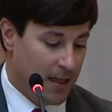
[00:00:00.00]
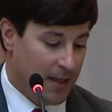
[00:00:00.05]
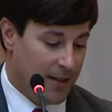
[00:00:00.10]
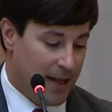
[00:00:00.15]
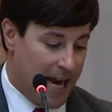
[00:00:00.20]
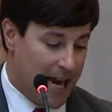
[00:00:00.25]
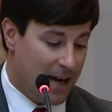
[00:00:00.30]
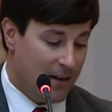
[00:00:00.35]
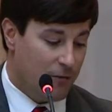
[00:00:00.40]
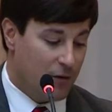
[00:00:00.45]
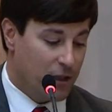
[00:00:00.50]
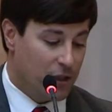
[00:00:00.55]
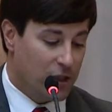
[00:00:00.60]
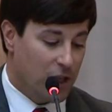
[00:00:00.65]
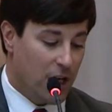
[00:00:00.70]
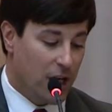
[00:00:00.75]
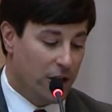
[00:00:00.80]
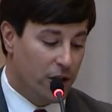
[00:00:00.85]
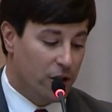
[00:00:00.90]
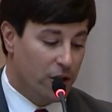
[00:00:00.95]
The average
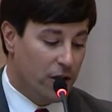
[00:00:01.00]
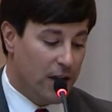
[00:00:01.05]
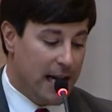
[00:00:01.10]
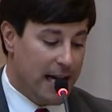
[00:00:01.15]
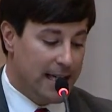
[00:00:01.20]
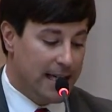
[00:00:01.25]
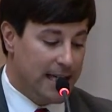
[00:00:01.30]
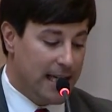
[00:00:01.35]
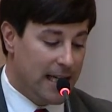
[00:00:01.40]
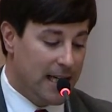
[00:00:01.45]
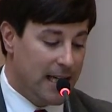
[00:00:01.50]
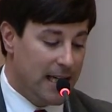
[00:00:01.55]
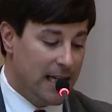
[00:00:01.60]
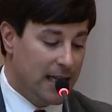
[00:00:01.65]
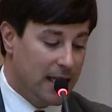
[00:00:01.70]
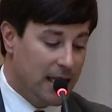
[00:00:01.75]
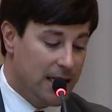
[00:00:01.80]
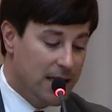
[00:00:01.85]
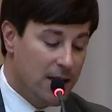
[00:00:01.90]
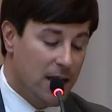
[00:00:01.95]
undergrad debt
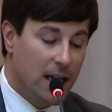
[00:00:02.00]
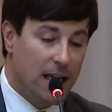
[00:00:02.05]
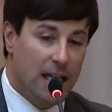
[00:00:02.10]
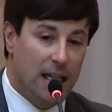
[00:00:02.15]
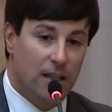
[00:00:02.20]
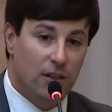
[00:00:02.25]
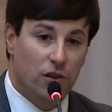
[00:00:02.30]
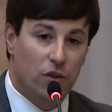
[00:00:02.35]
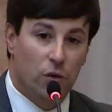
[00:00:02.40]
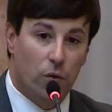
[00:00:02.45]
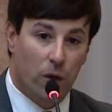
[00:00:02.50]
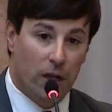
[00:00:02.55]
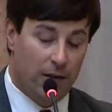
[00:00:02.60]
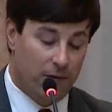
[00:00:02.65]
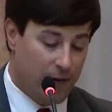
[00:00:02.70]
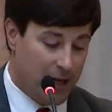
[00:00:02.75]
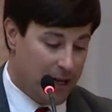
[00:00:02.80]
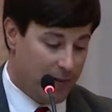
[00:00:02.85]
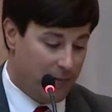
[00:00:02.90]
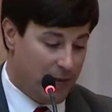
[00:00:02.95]
in Kentucky is
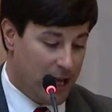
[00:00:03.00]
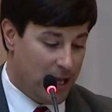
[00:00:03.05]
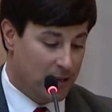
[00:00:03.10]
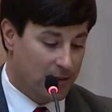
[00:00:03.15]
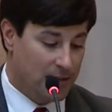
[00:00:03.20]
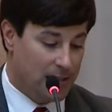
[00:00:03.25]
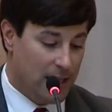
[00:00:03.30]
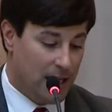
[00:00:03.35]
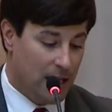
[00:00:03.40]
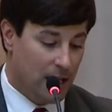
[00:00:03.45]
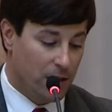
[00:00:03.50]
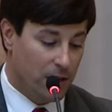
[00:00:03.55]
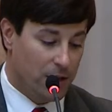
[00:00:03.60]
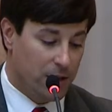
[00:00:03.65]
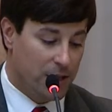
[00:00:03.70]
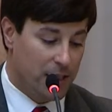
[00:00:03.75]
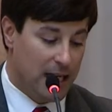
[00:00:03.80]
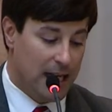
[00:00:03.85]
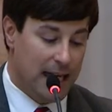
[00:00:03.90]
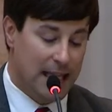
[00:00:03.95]

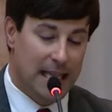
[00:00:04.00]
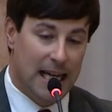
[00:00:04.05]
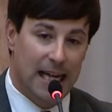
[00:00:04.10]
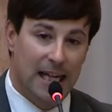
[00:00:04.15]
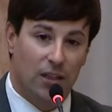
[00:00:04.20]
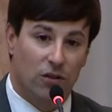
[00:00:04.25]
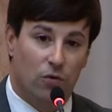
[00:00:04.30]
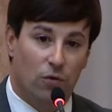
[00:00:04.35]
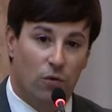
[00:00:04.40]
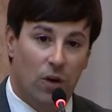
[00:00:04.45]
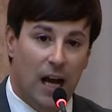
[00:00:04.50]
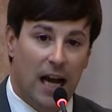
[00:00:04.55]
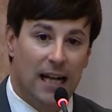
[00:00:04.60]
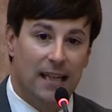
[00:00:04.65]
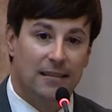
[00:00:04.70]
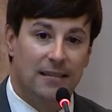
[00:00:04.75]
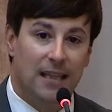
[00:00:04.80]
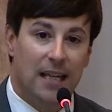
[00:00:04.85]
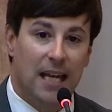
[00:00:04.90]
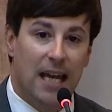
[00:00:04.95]
$25,000, and that is
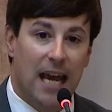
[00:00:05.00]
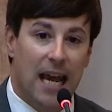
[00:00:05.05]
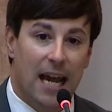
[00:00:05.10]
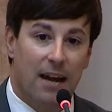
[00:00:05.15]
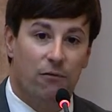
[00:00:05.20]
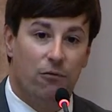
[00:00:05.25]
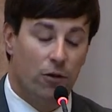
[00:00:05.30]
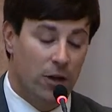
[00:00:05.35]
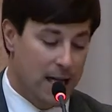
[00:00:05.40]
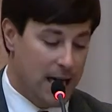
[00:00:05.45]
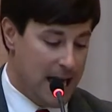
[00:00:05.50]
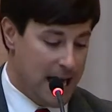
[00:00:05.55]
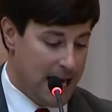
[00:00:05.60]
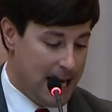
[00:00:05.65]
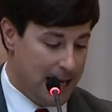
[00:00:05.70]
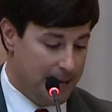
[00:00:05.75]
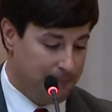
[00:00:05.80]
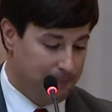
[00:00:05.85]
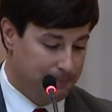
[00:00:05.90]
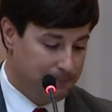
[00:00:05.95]
rising every
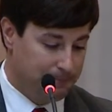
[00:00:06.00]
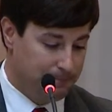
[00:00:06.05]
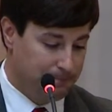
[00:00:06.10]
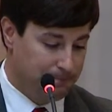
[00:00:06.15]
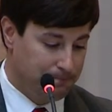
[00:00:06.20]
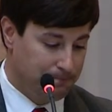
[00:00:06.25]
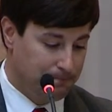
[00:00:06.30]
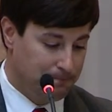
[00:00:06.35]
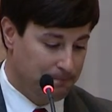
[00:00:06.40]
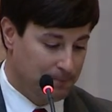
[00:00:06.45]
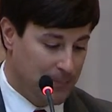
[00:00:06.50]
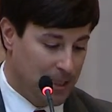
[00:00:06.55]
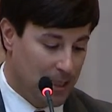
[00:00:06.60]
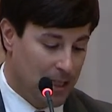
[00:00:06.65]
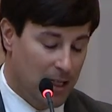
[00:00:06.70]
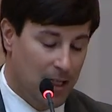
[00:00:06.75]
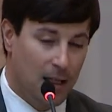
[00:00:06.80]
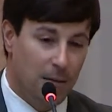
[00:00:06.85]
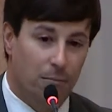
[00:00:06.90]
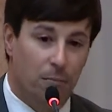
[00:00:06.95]
day.
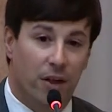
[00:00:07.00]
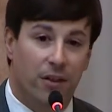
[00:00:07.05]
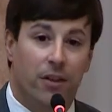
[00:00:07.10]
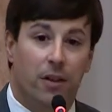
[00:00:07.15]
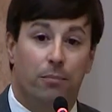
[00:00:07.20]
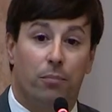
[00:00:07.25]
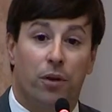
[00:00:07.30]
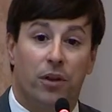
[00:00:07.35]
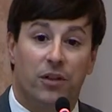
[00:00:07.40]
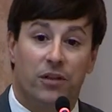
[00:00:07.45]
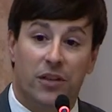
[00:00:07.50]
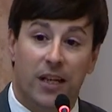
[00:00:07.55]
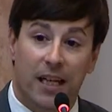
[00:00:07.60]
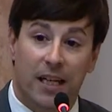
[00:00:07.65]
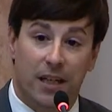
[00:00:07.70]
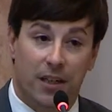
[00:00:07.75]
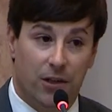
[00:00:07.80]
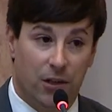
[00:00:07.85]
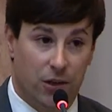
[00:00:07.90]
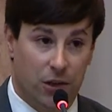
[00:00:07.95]
But the
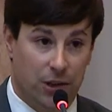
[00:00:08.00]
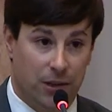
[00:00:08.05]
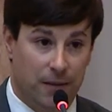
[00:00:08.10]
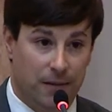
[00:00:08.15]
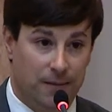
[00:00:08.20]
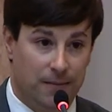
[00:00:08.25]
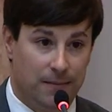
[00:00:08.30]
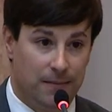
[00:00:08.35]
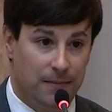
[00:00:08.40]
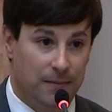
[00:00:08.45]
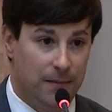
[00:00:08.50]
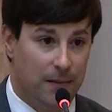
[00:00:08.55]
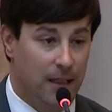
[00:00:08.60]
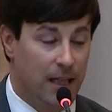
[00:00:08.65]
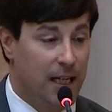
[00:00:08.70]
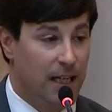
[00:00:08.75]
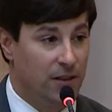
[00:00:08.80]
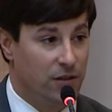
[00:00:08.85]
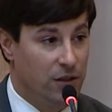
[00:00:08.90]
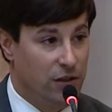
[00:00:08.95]
percentage,
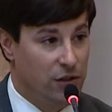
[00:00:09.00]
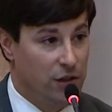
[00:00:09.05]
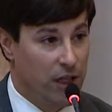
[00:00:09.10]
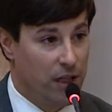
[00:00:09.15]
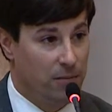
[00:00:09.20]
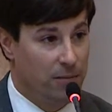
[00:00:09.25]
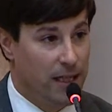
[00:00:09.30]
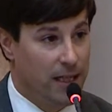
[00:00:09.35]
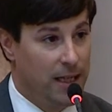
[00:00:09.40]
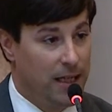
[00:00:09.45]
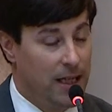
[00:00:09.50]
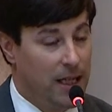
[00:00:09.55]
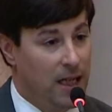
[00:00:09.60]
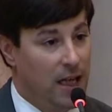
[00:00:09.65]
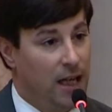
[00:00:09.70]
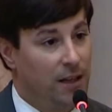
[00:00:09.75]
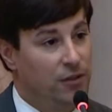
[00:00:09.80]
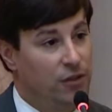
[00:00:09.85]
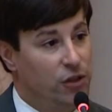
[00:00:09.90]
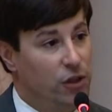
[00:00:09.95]
ladies and gentlemen,
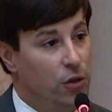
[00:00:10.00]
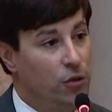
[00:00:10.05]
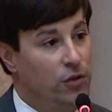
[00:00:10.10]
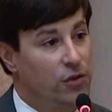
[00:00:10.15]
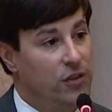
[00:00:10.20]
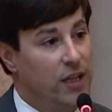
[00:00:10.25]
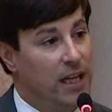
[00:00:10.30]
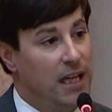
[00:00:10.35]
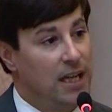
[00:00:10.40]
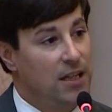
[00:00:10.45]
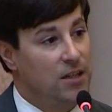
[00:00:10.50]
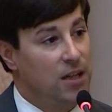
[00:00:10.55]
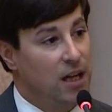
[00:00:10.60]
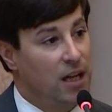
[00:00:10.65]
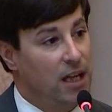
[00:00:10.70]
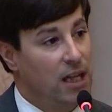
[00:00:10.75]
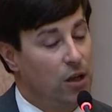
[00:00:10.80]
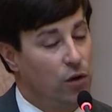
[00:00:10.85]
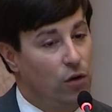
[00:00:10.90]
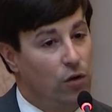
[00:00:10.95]
of students in
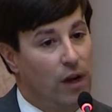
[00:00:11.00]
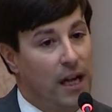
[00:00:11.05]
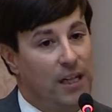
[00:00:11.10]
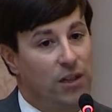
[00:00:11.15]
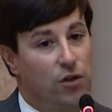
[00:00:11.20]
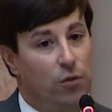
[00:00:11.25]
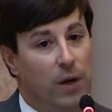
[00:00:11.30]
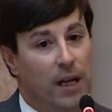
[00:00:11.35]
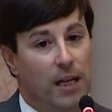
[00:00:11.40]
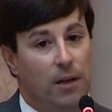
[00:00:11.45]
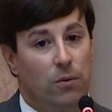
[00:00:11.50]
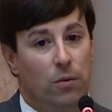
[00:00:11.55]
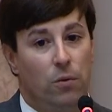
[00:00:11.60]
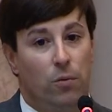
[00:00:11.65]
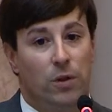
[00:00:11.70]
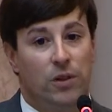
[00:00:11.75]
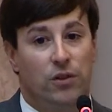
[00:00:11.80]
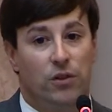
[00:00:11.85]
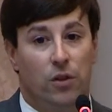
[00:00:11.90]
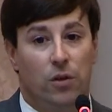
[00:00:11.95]
Kentucky who graduate
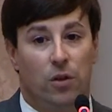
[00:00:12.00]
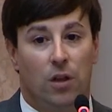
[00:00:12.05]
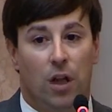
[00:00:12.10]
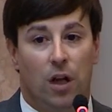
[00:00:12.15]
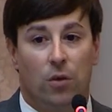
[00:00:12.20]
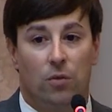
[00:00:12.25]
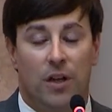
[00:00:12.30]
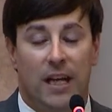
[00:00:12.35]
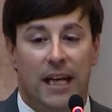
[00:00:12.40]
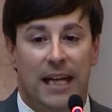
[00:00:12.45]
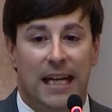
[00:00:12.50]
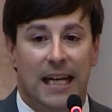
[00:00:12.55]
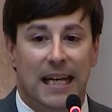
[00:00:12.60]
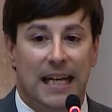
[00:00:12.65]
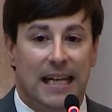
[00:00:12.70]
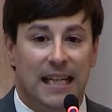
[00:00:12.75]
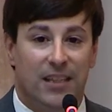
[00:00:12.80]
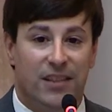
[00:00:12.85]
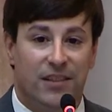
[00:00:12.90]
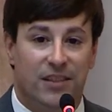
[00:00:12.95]
with student loan
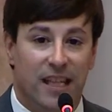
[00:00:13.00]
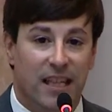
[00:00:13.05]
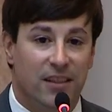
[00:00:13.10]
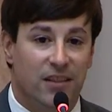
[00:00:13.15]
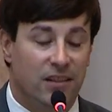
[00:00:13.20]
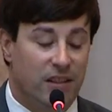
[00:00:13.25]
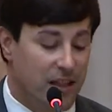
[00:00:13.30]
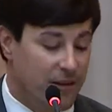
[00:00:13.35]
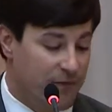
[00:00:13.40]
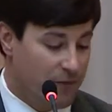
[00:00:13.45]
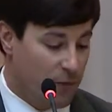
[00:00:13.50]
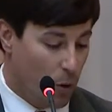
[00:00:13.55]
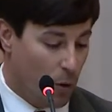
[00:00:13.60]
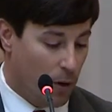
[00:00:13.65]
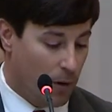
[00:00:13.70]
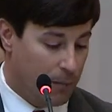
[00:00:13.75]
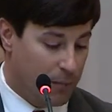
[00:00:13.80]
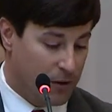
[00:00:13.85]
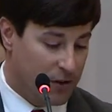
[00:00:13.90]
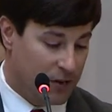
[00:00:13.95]
debt is
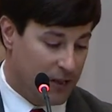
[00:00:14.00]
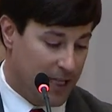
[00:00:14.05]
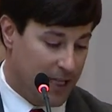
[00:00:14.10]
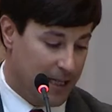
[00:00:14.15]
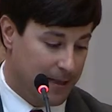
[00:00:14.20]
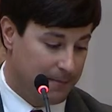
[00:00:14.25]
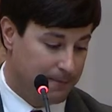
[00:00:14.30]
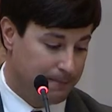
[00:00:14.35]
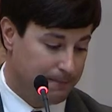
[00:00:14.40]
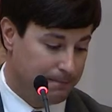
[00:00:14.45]
64 percent.